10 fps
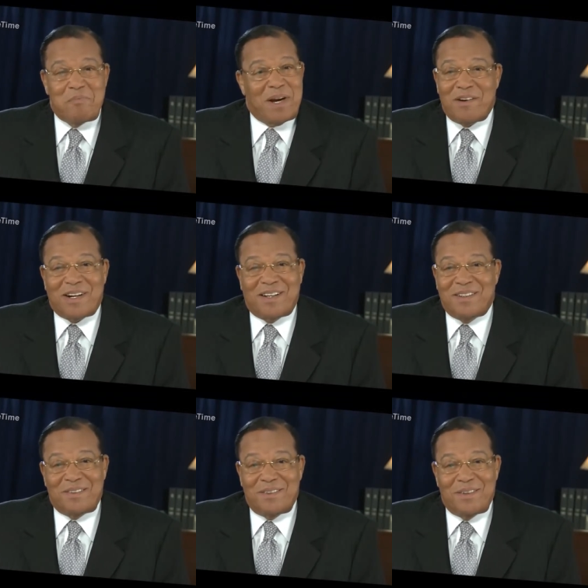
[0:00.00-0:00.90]

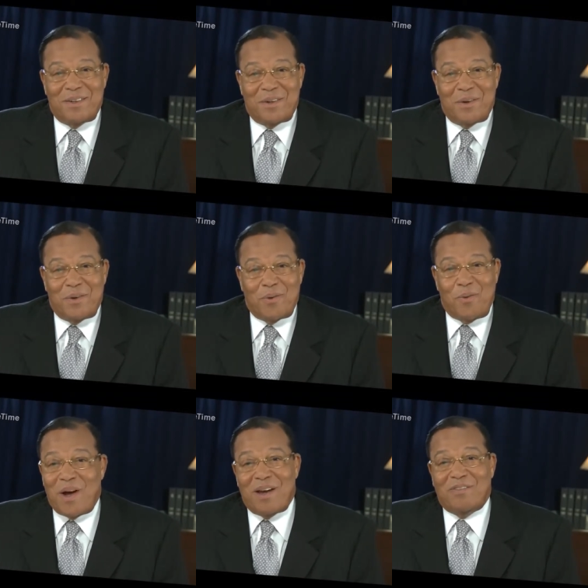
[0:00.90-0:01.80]
American
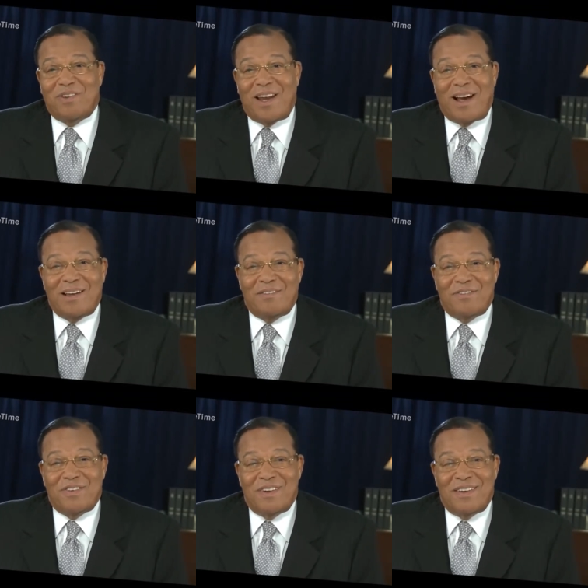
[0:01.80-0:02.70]
way of
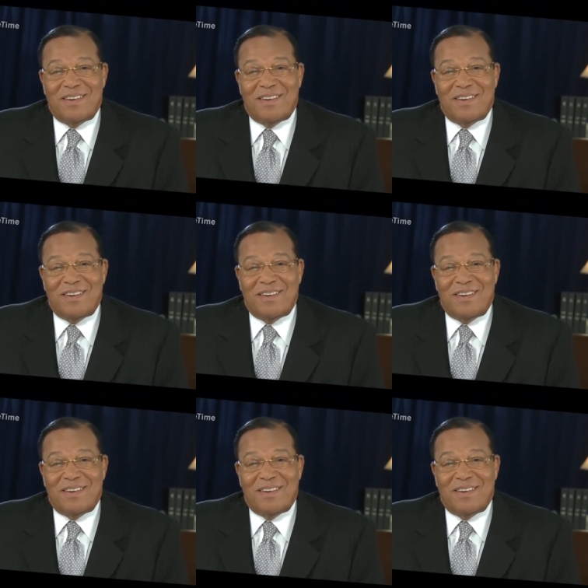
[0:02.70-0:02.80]
life.